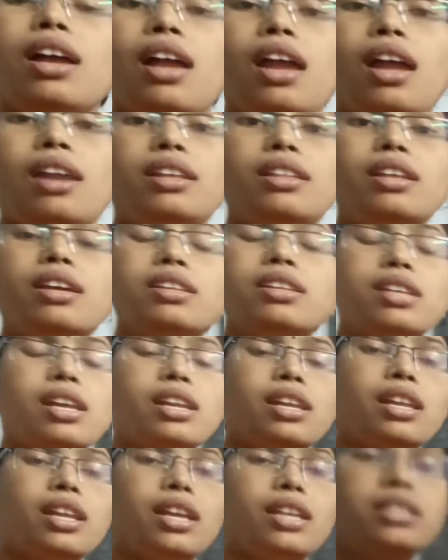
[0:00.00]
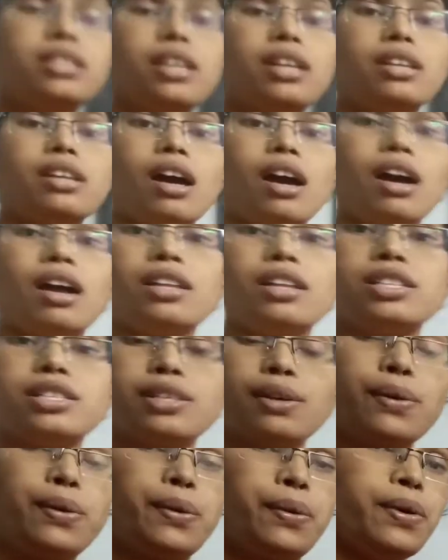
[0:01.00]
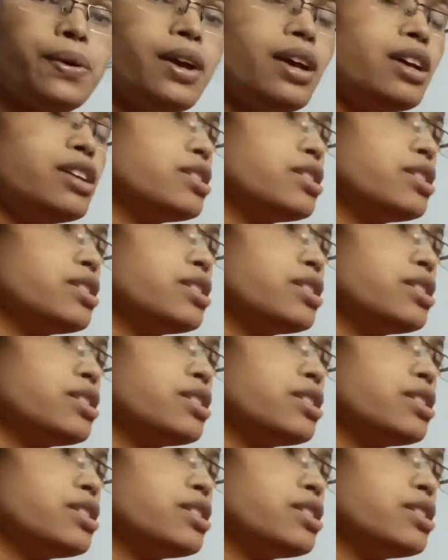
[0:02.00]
another generation also.